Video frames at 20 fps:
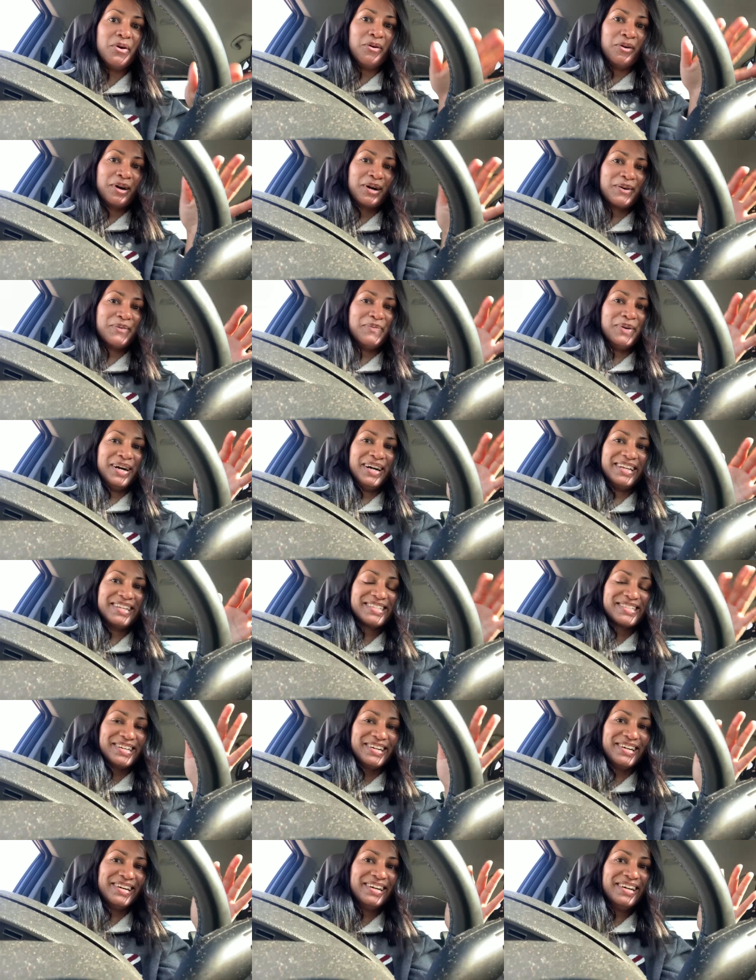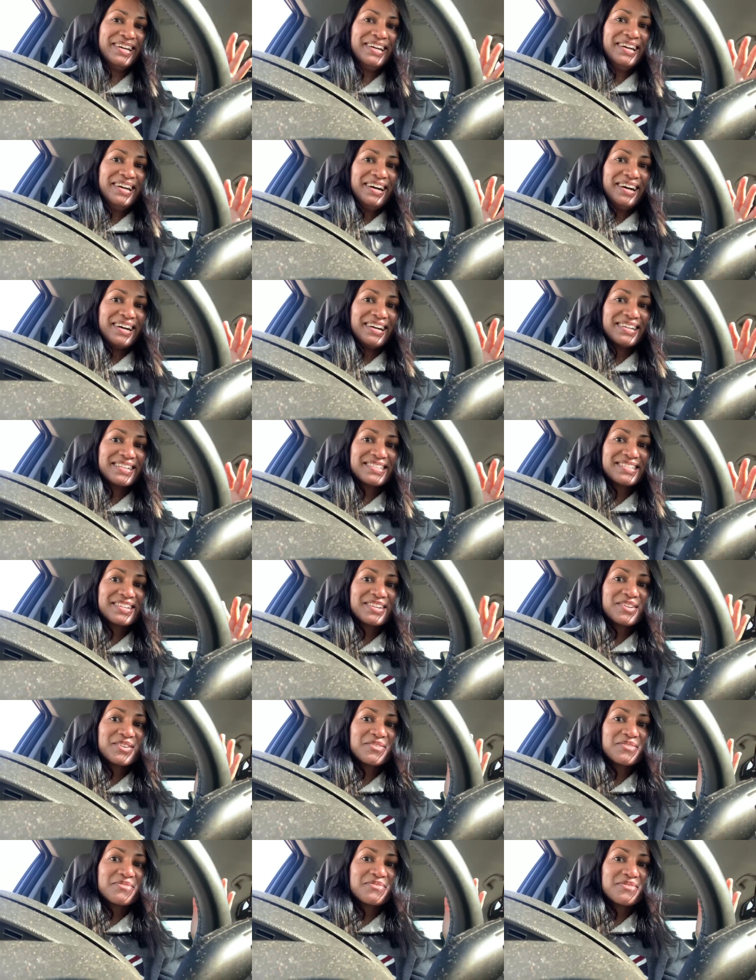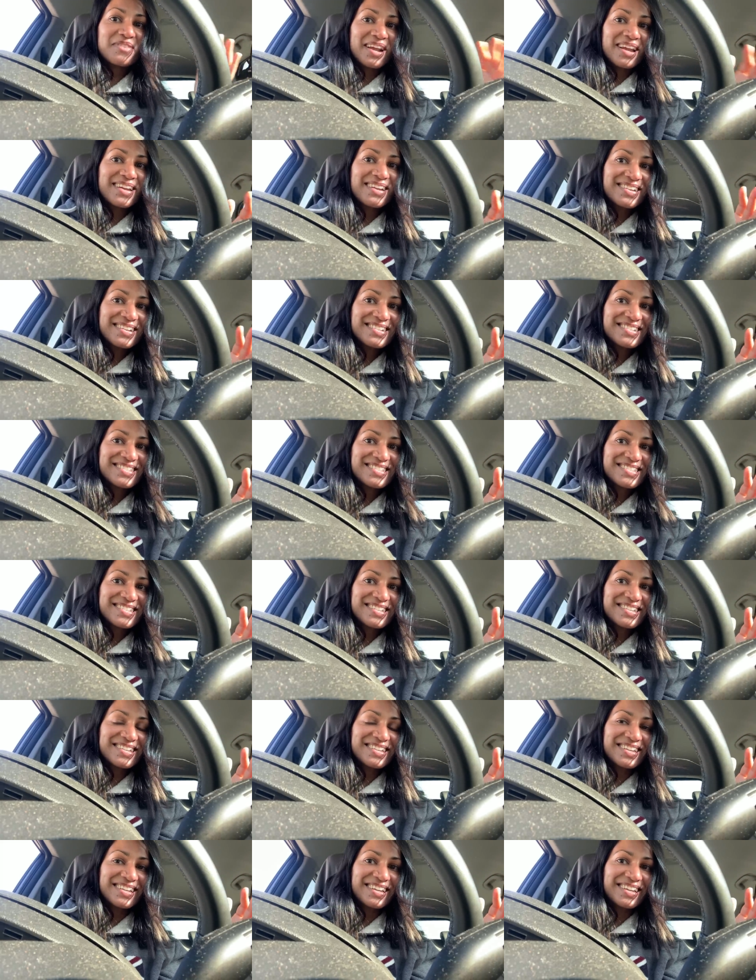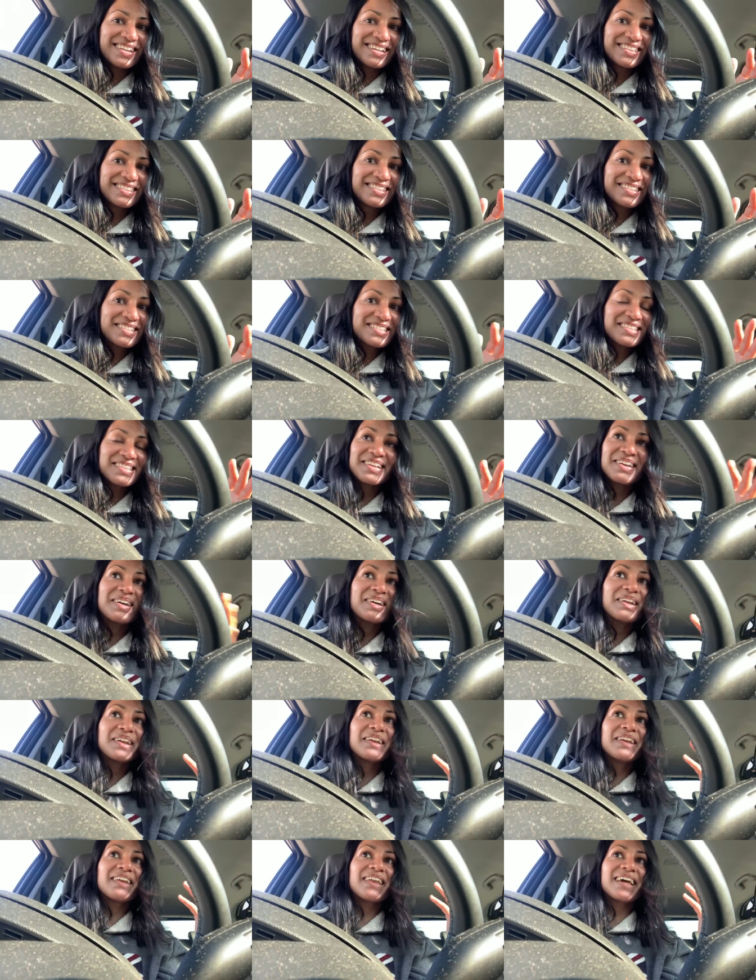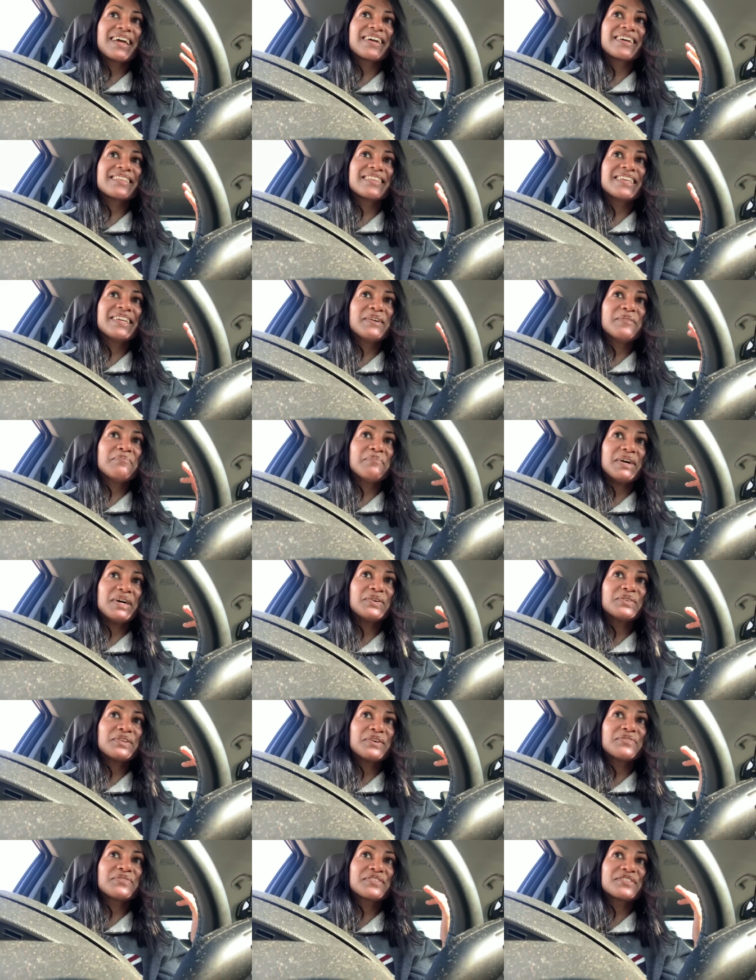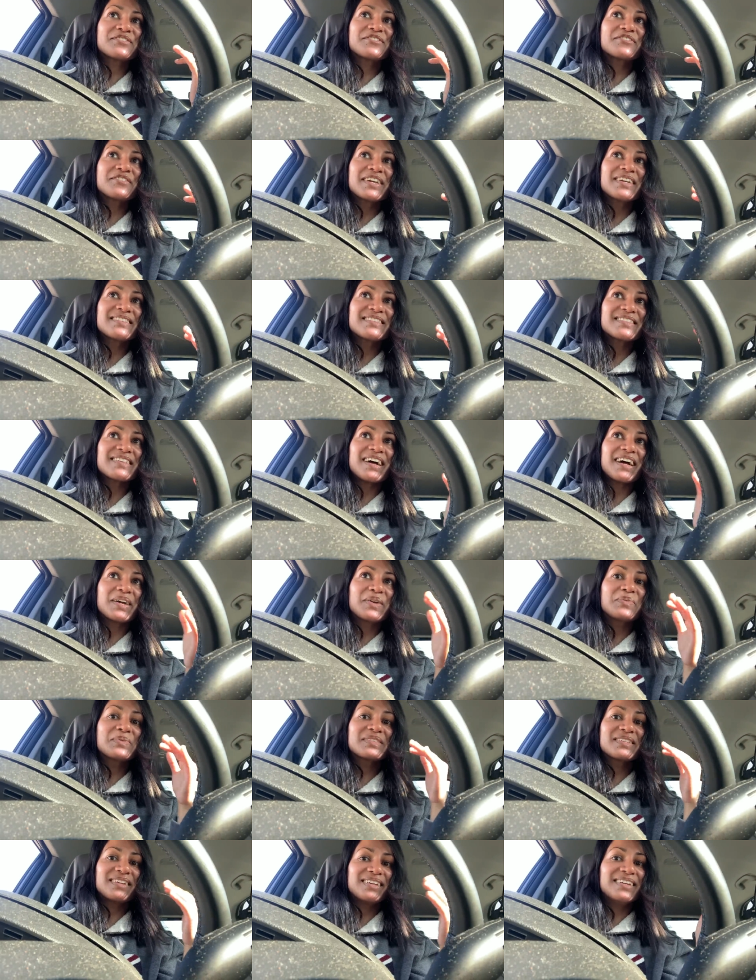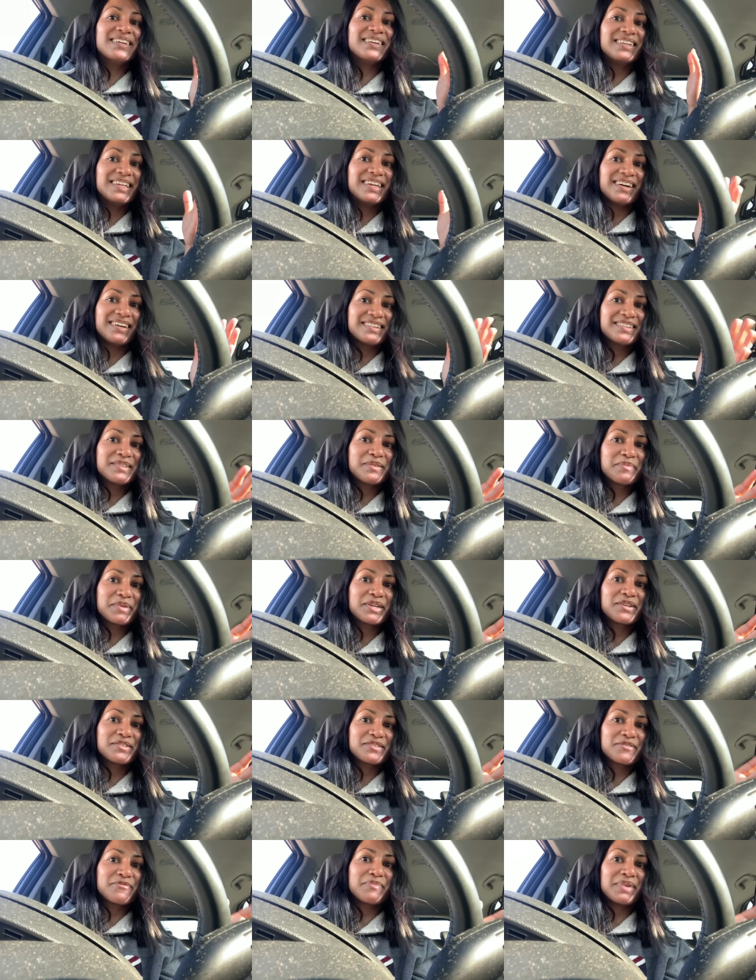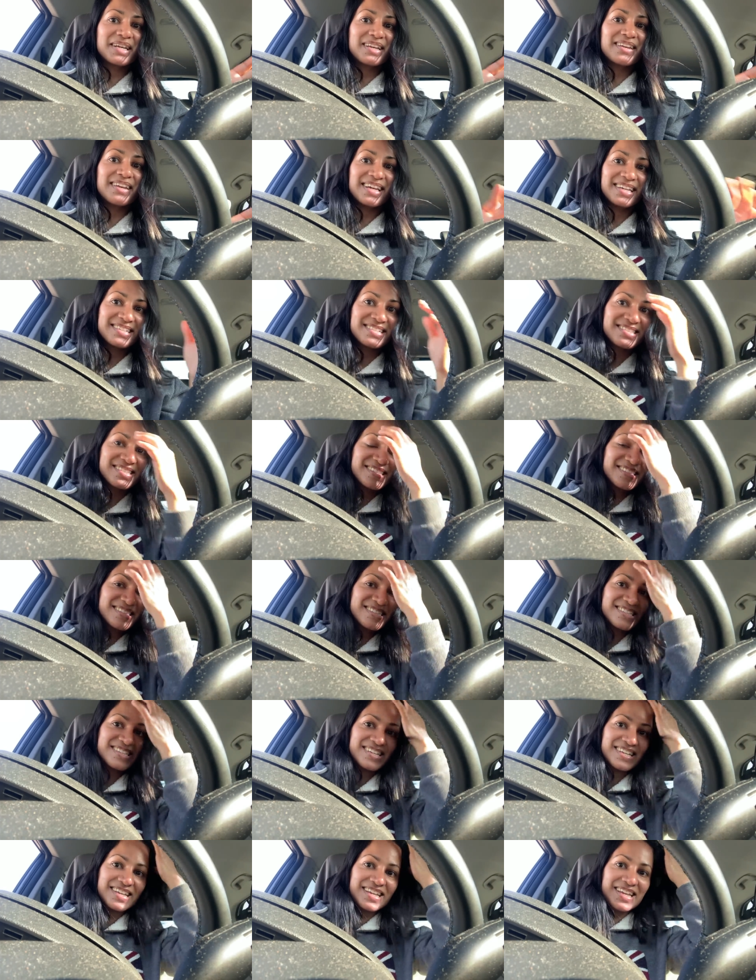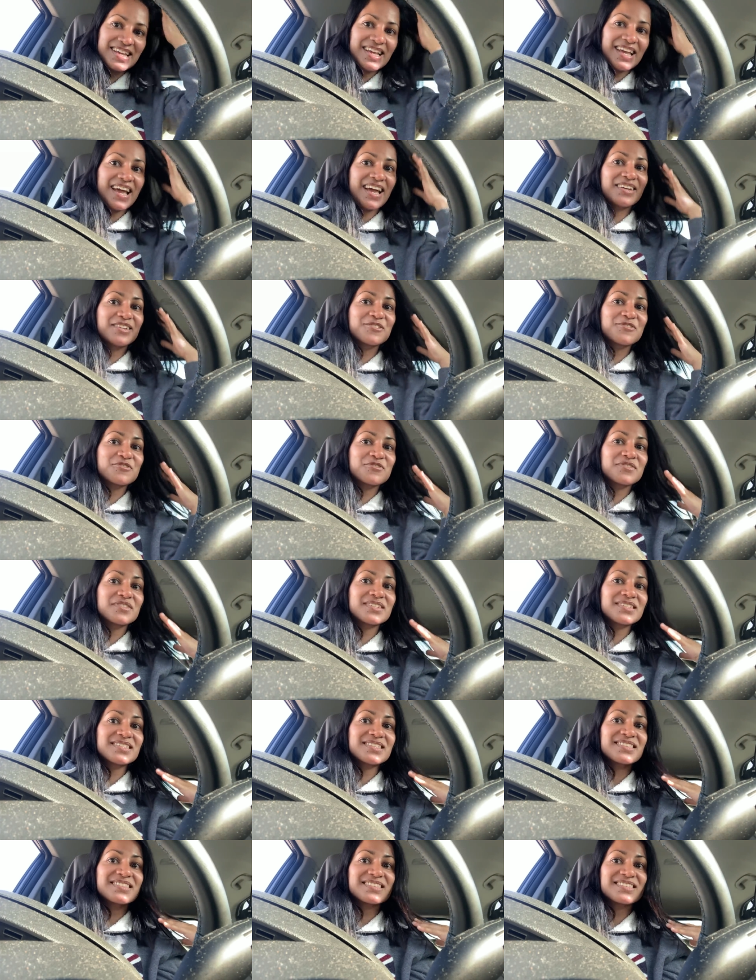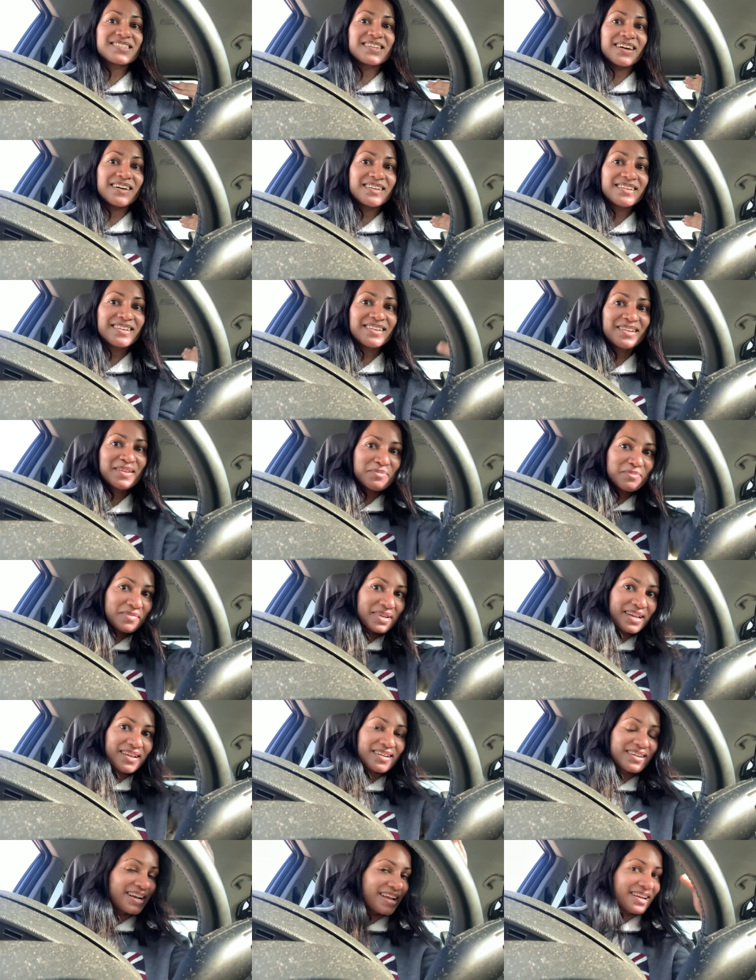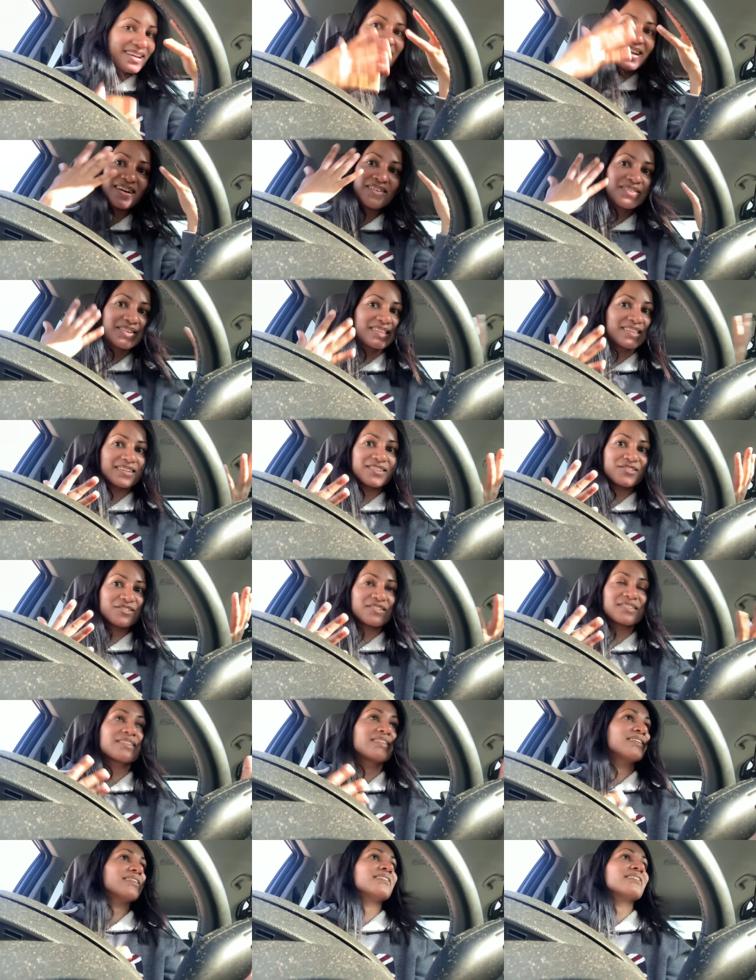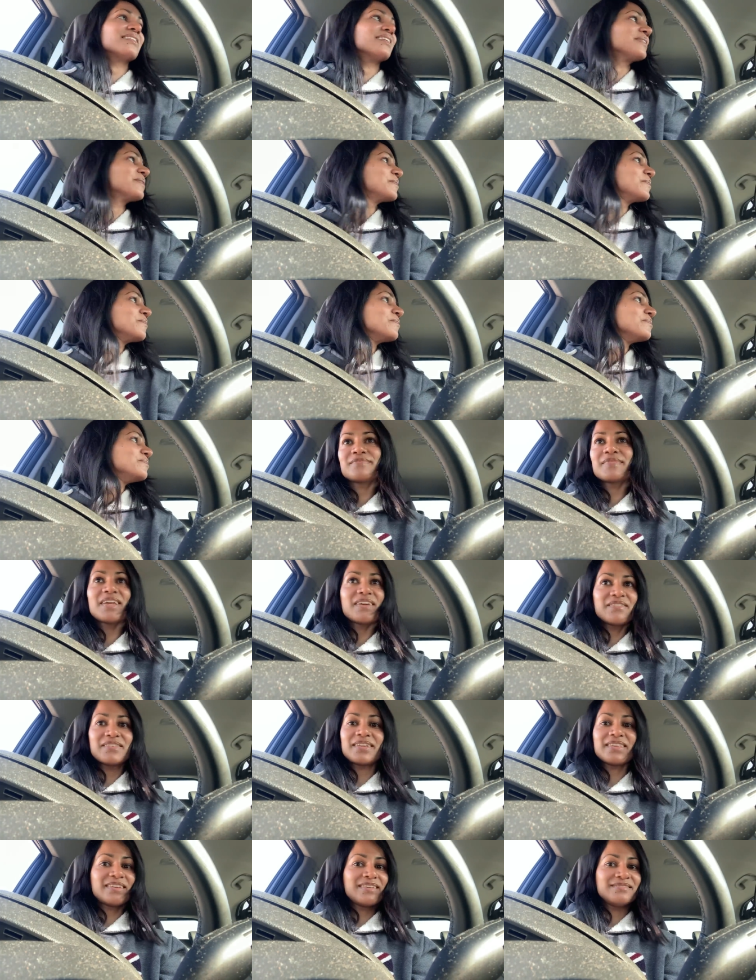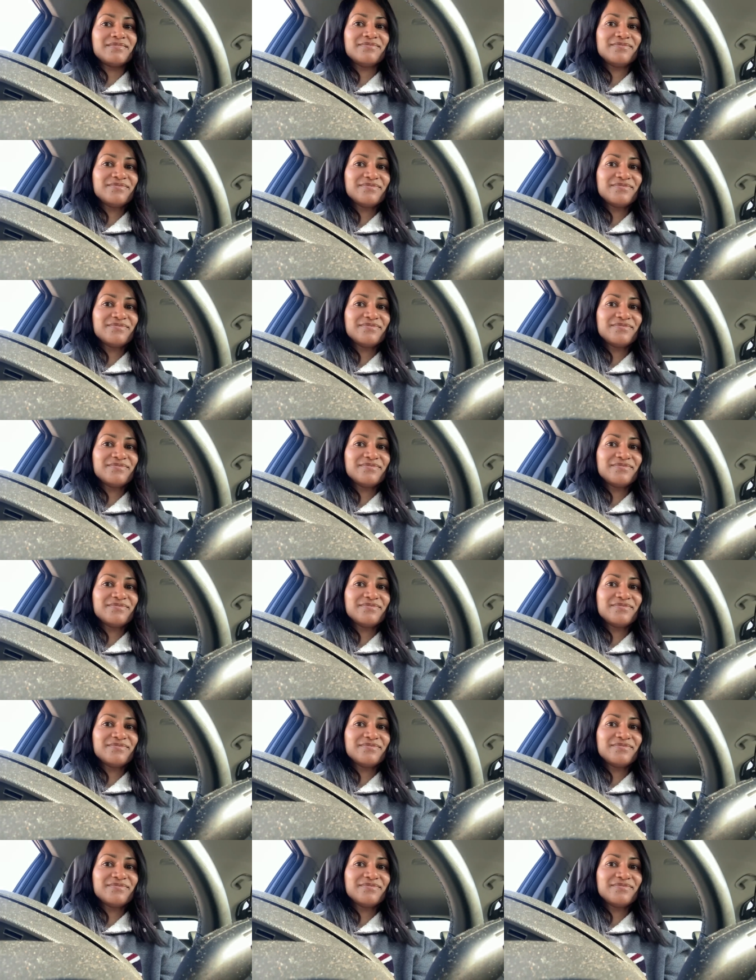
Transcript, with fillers: walk, but uh, it's crazy. The like the amount of stress I was clearly under because of my license, and as soon as it's done, it, like everything's just clearing, everything.